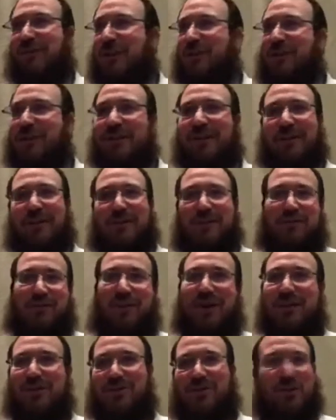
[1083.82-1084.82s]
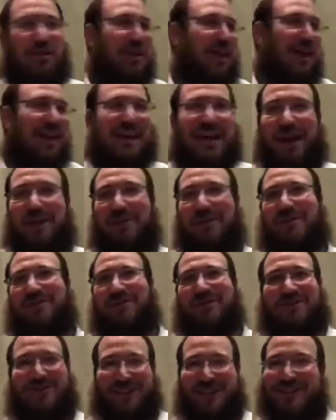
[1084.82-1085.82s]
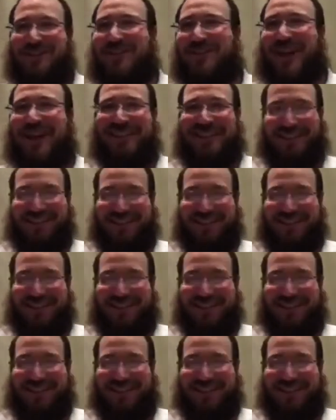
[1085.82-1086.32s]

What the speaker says: quickly which friends you could hang out with and which friends you can't.